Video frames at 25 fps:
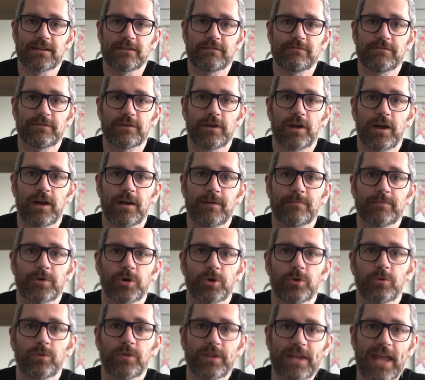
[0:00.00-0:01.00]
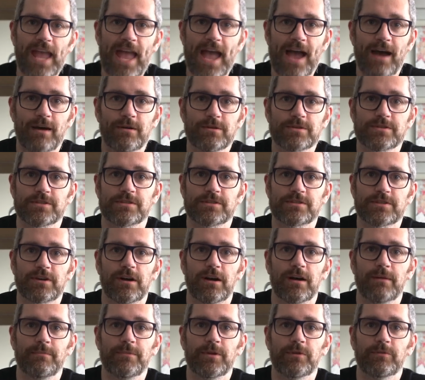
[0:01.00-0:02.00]
of all the hours and
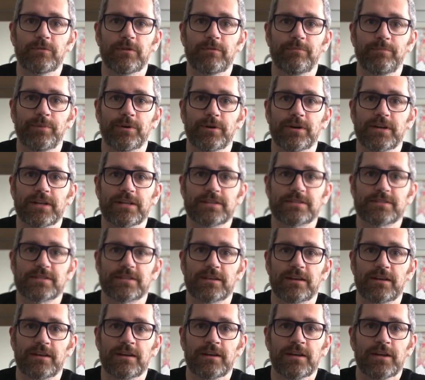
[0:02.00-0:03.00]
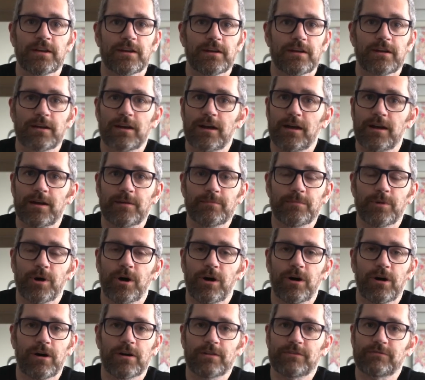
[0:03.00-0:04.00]
time that we've put into
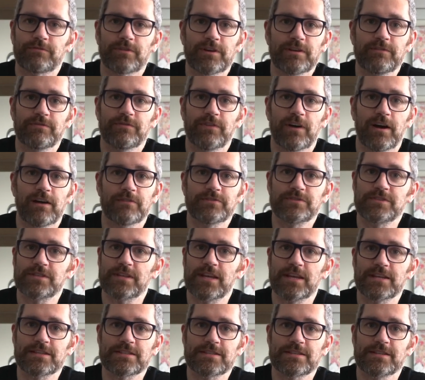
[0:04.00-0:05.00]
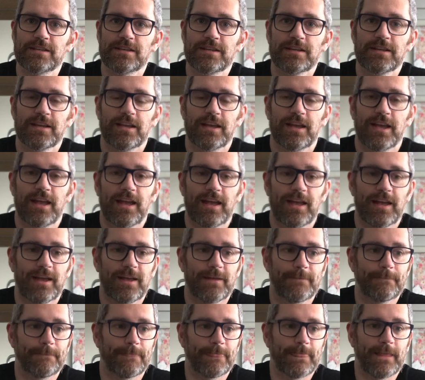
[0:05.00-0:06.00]
R356,
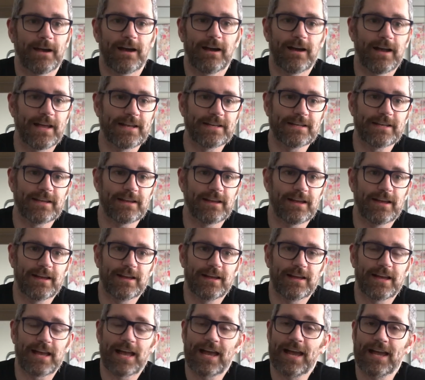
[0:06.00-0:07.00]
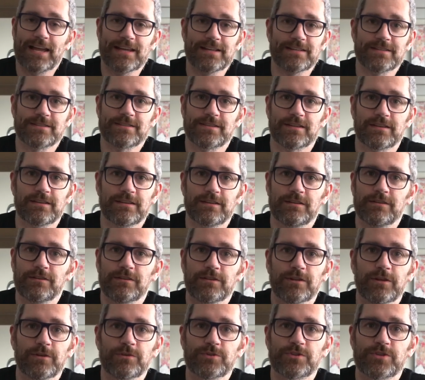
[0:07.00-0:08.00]
I'd hate to
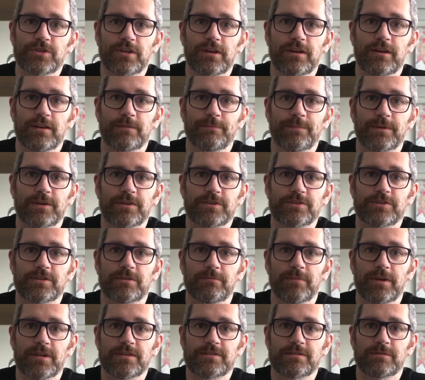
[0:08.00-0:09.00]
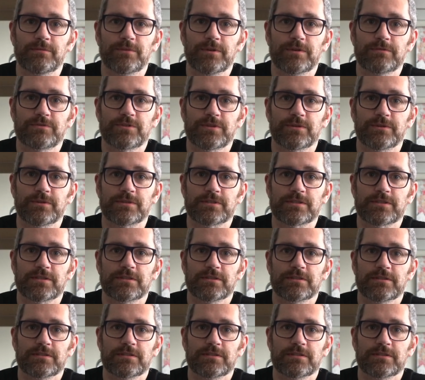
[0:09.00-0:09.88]
lose her, because she means the world to us.